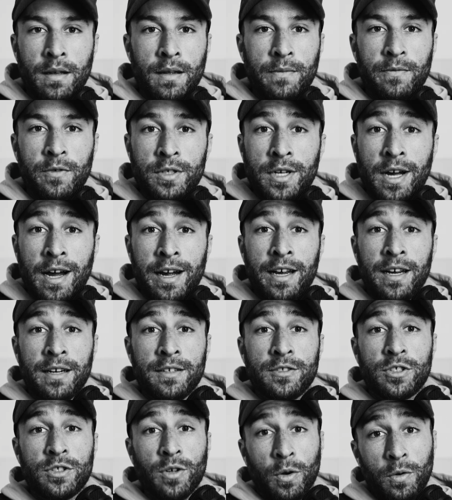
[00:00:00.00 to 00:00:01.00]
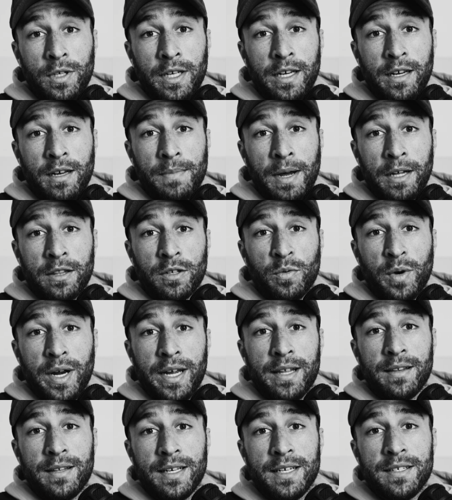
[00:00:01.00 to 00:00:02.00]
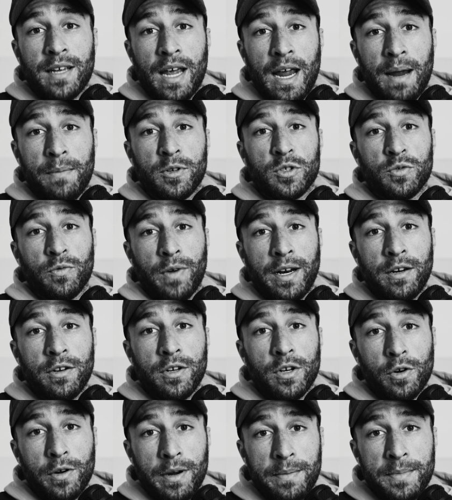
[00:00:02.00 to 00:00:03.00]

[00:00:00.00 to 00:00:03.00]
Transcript: If we're talking solely about the way that these cameras render your